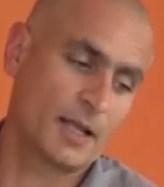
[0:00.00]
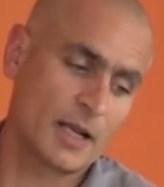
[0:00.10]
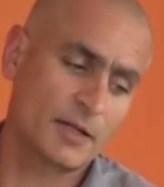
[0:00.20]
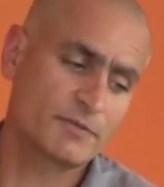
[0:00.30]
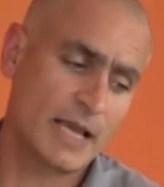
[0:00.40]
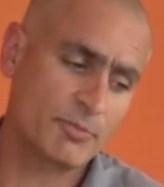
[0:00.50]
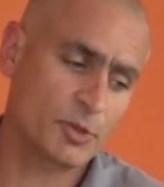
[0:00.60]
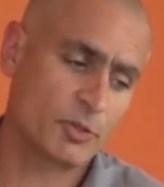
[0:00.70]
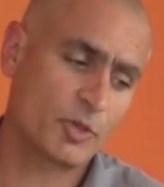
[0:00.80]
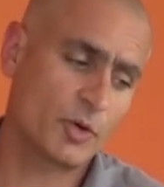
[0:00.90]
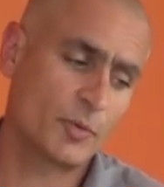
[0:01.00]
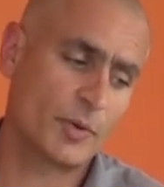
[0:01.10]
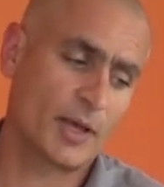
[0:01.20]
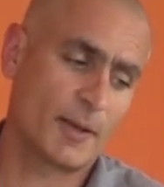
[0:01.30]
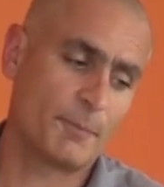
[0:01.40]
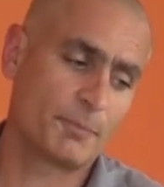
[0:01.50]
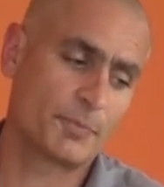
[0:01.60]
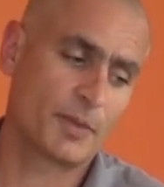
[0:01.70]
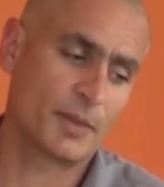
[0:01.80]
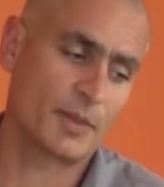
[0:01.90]
lot of times also,
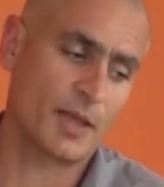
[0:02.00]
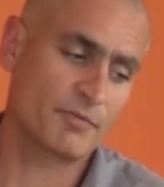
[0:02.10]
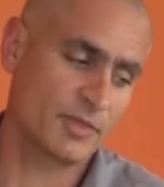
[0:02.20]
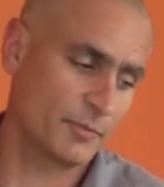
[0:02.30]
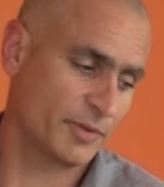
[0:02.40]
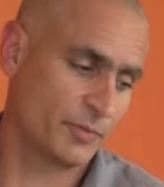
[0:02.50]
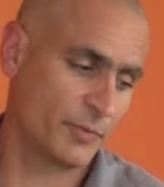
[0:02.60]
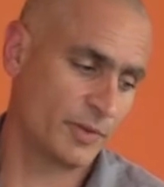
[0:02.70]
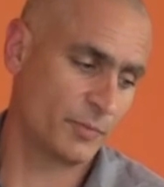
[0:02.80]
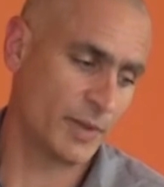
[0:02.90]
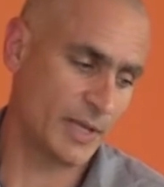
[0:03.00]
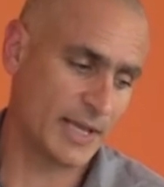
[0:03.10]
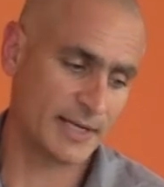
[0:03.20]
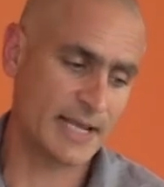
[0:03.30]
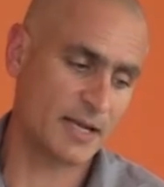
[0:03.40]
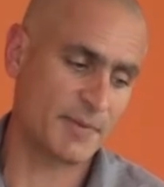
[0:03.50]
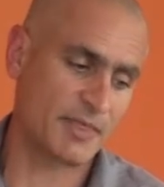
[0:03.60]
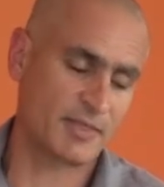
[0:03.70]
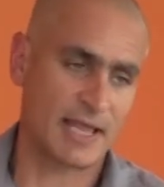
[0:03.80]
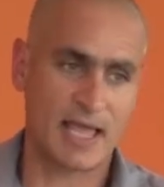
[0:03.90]
obviously with when you get a
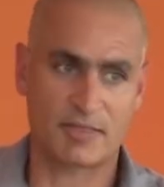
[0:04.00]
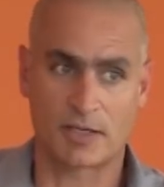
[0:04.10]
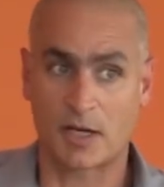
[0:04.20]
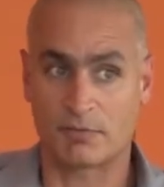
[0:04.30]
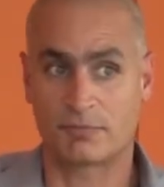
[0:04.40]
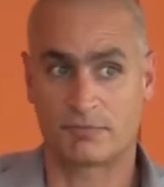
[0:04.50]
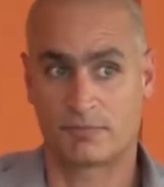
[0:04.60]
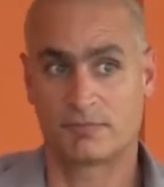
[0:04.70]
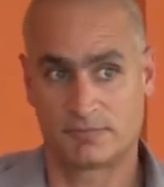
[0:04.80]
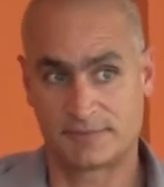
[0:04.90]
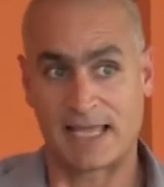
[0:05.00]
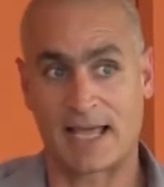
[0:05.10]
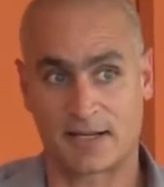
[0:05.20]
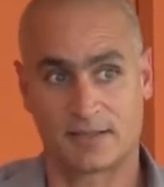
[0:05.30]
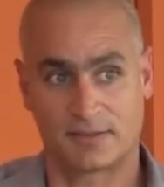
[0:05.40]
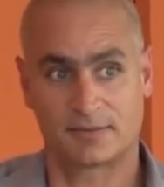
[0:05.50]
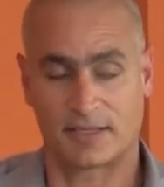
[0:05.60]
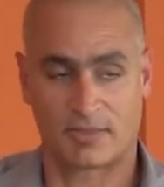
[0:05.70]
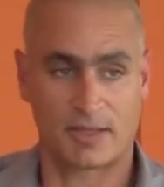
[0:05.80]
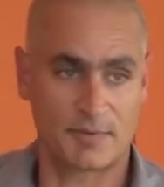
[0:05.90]
database that has a lot of data
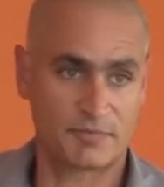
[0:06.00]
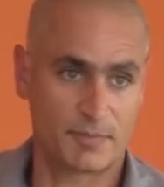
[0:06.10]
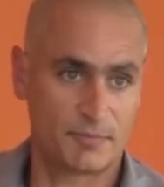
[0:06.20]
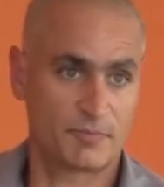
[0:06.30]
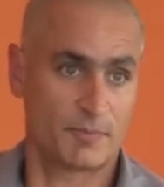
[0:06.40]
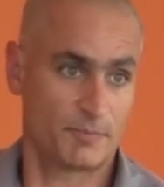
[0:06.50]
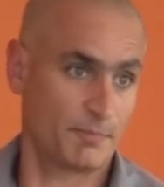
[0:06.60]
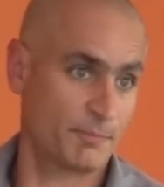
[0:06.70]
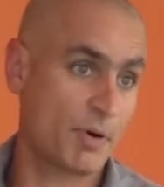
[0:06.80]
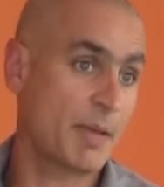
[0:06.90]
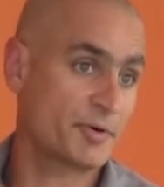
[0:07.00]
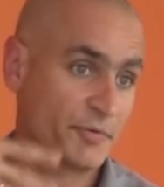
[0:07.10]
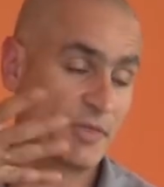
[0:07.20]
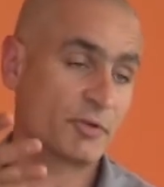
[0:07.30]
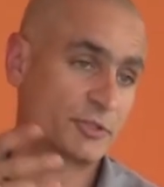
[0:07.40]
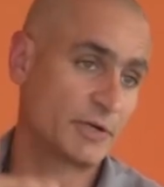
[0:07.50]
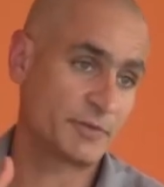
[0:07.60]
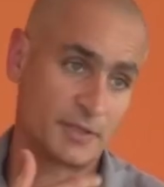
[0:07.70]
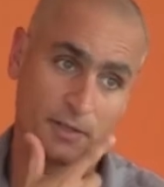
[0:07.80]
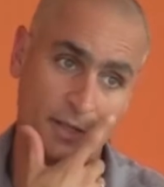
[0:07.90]
that's coming from primary research
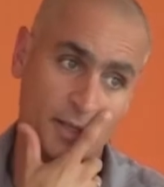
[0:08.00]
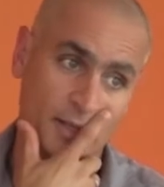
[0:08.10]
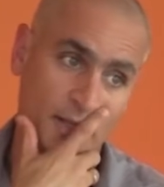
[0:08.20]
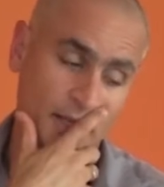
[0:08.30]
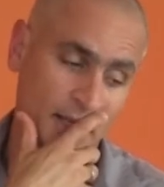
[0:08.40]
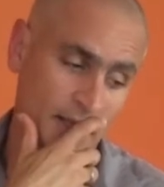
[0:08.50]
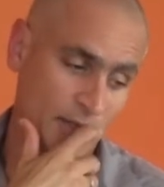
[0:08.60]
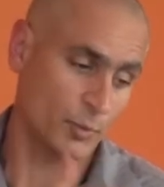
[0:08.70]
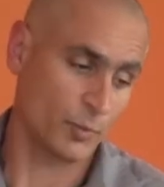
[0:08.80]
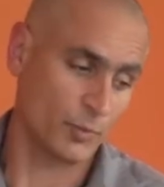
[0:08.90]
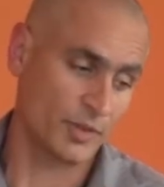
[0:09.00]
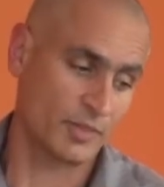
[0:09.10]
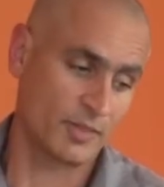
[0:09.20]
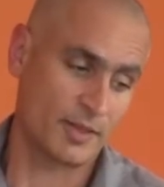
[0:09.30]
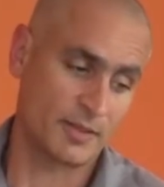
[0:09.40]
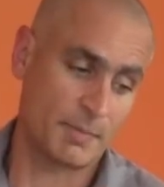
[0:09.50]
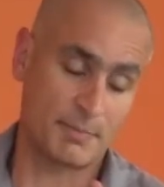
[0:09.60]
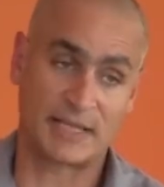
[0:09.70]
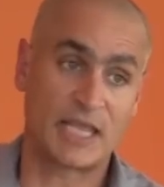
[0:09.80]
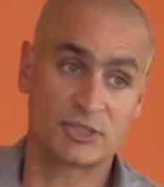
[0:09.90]
out there, it's the
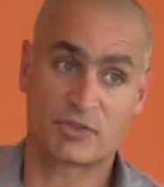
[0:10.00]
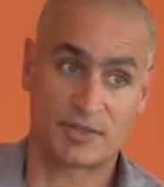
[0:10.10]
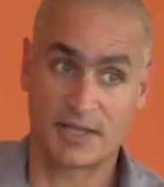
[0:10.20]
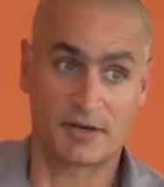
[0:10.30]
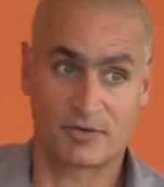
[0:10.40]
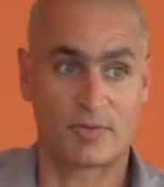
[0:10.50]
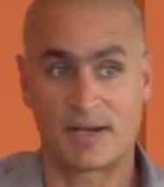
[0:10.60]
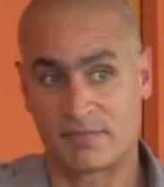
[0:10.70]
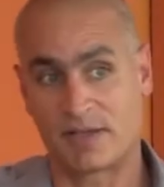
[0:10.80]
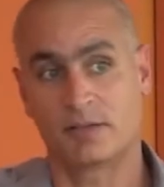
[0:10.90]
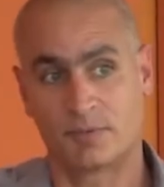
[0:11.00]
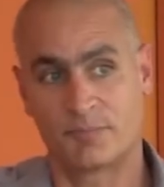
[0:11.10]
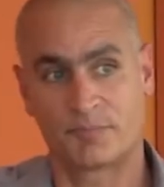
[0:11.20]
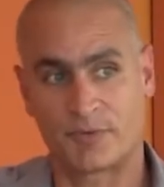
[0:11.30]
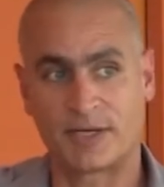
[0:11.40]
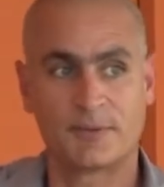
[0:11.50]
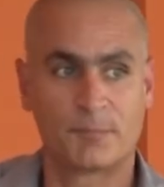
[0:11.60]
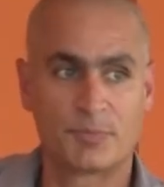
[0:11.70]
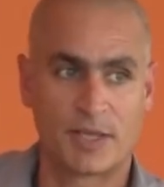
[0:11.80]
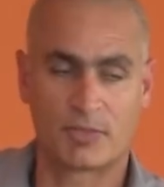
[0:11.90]
publications are there and available, right?
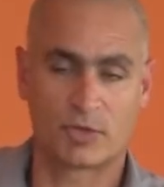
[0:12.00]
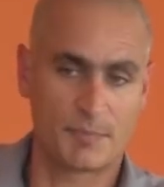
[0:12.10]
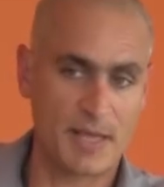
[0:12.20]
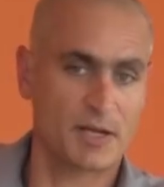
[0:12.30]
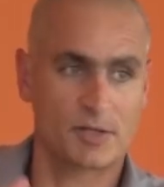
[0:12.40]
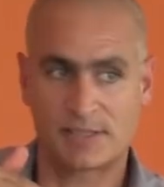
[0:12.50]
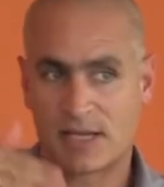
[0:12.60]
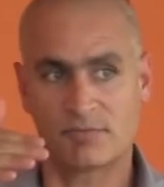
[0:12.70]
And so depending on the